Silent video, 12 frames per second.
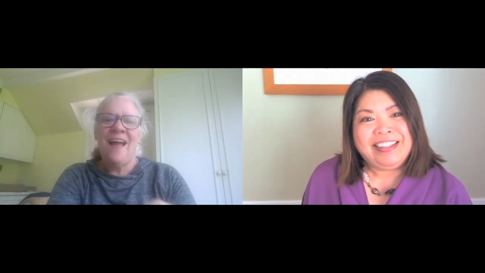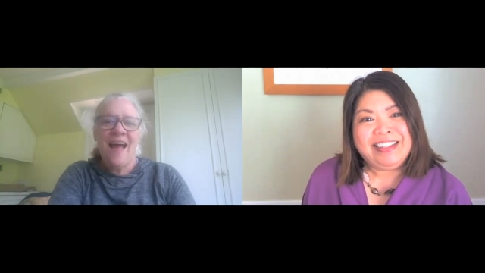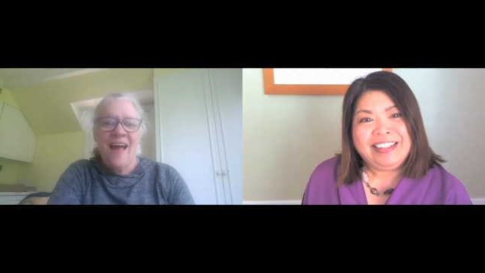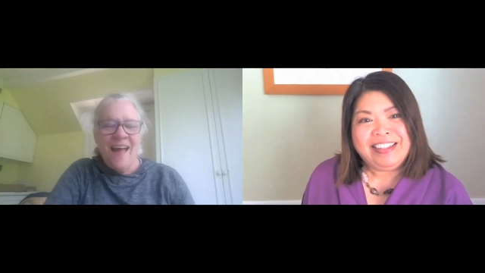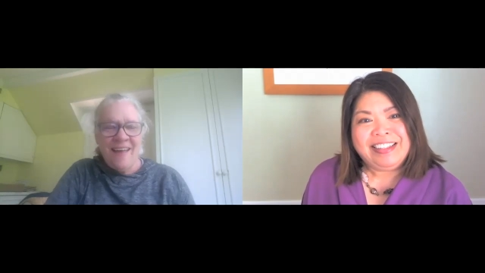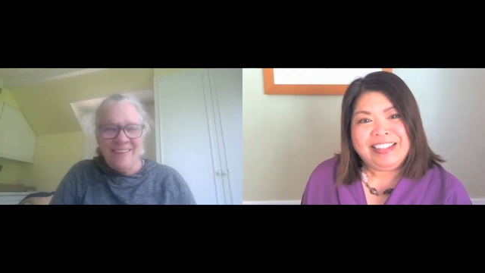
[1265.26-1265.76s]

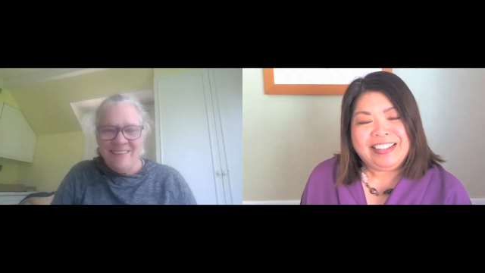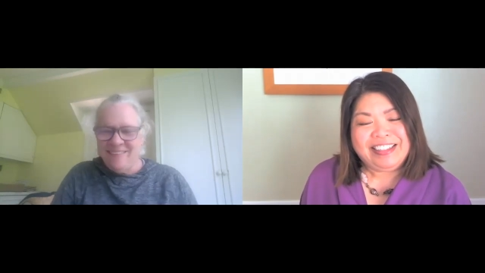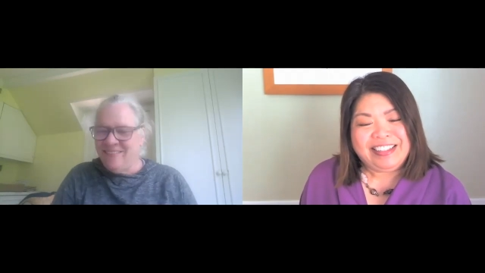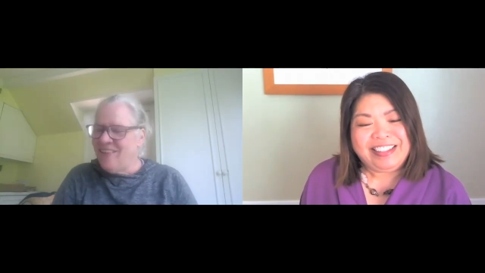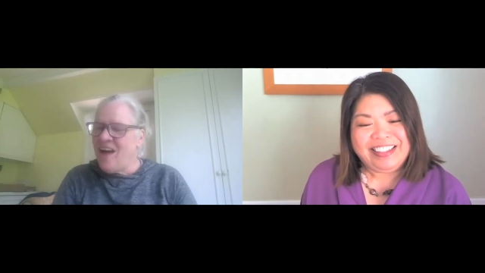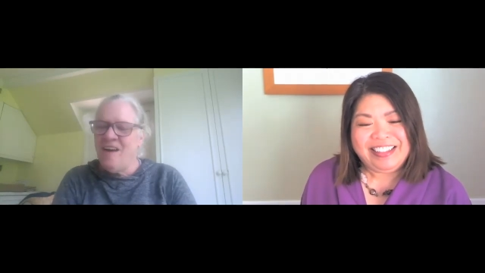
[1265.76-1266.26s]
Speaker 1: I
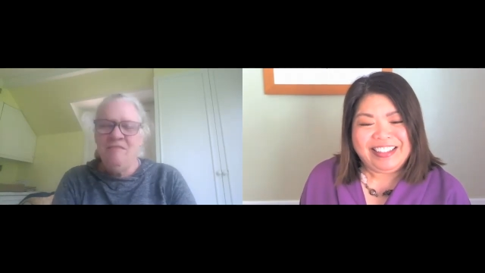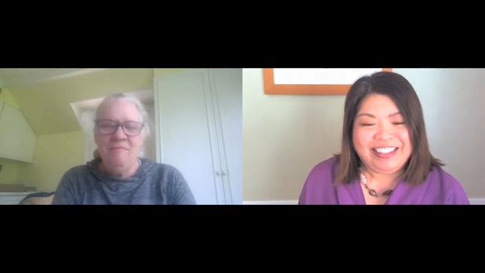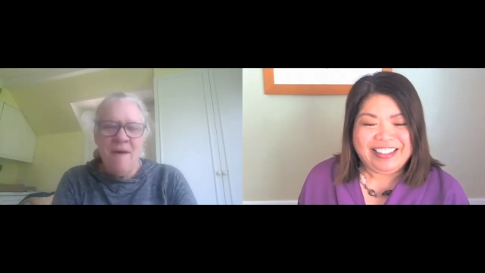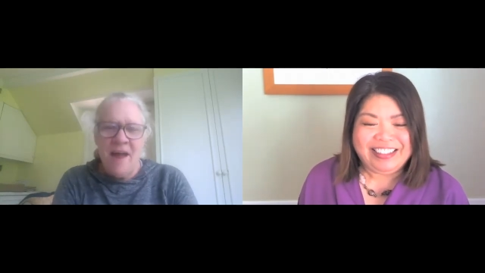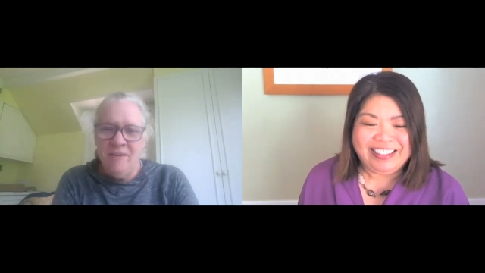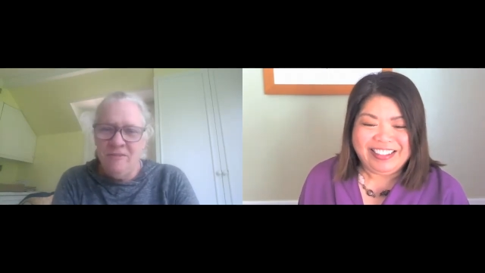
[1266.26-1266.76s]
love
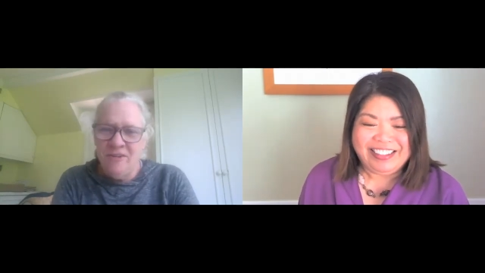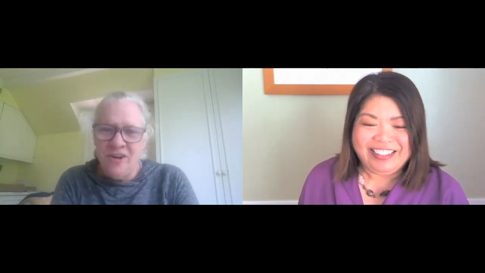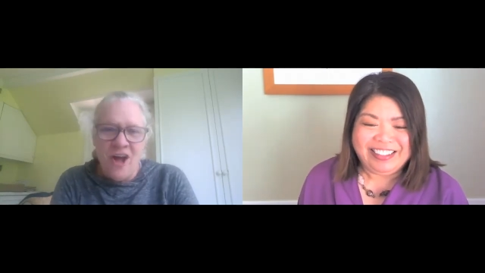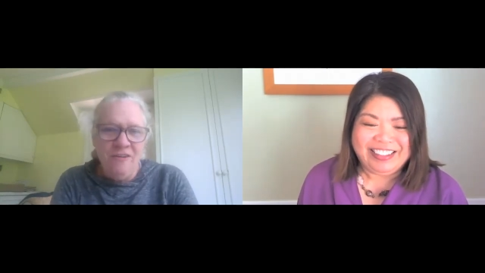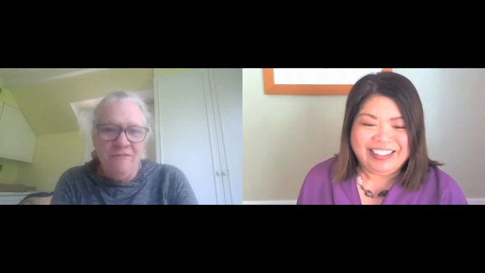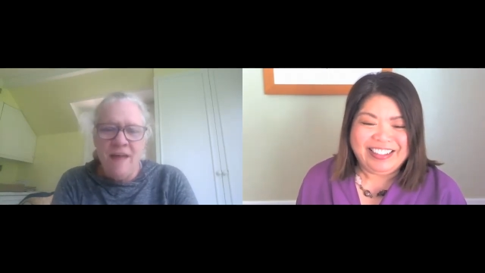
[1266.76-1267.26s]
Maya
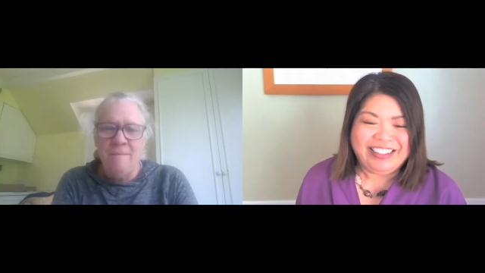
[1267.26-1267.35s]
Rudolph.